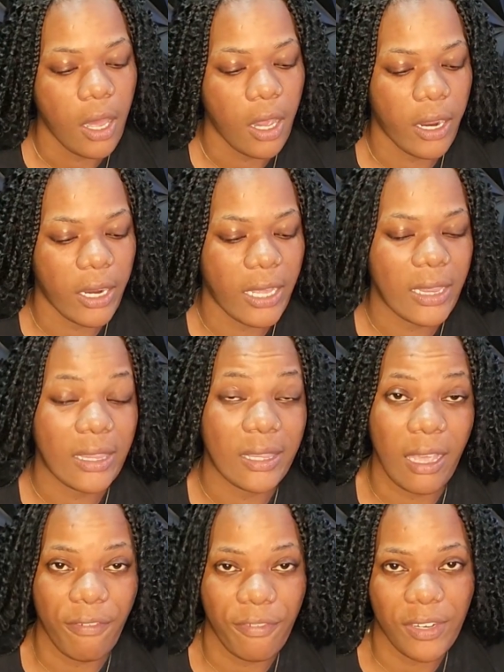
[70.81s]
Alright, and
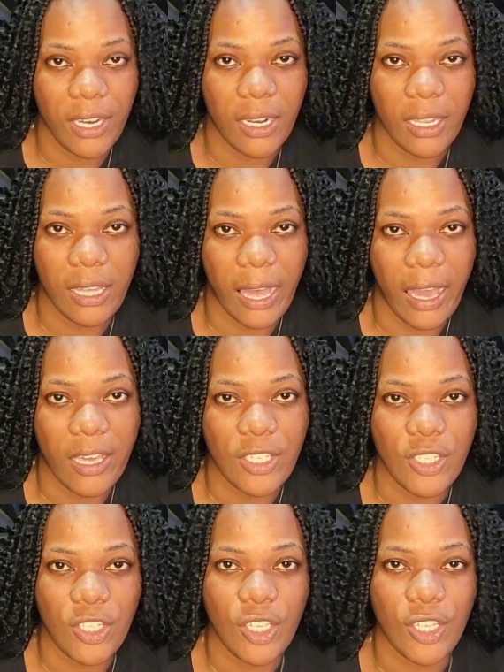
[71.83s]
definitely
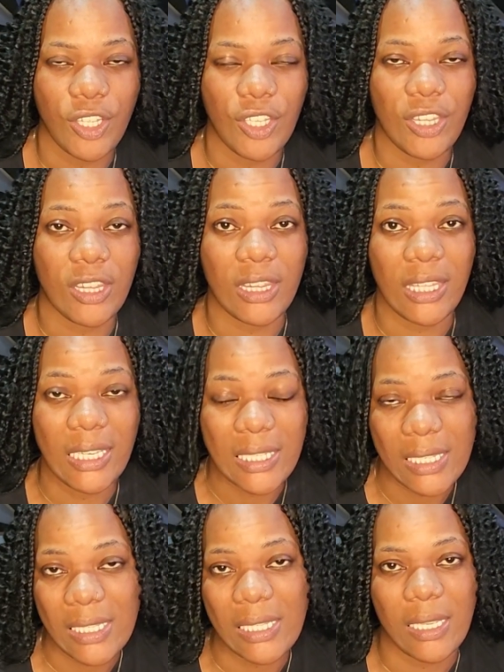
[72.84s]
guys,
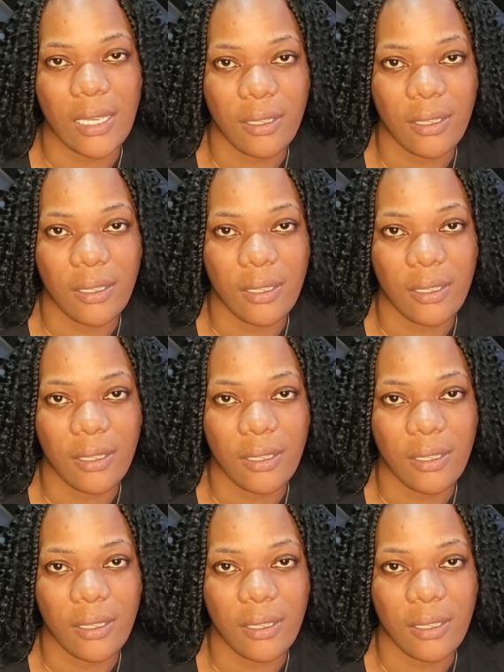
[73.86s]
this